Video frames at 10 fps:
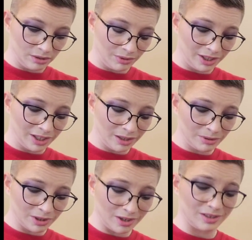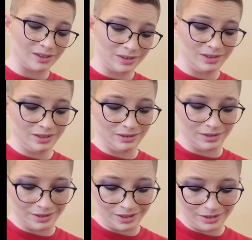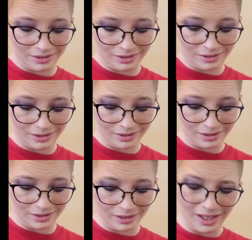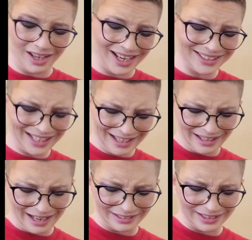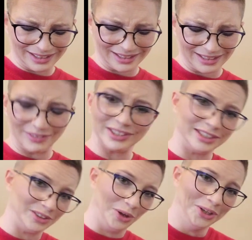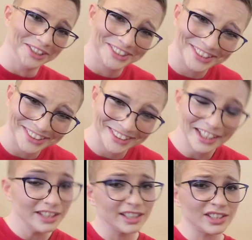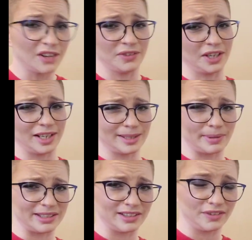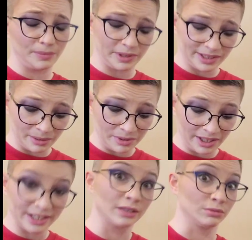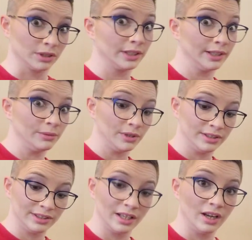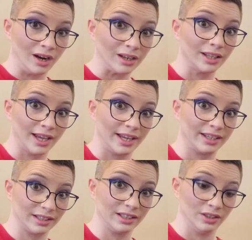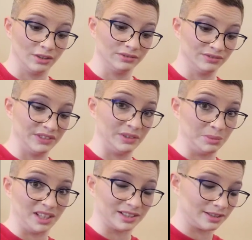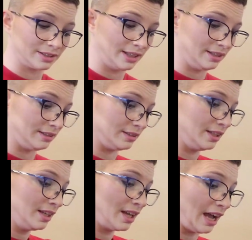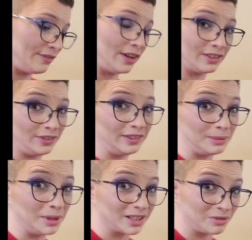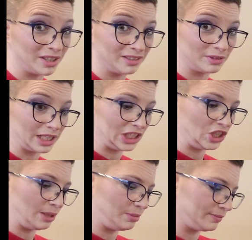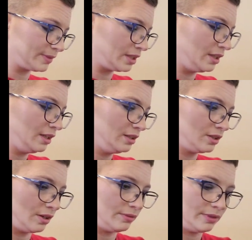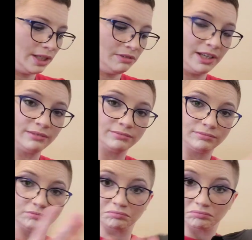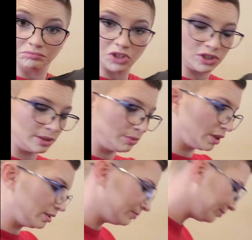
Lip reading: when I come across a good deal on it, I say that, and this is $17. That's not very expensive. But some of the really good ones are like, you know, 50 bucks. And I found a 50 buck one really cheap. So anyway, nursing bra.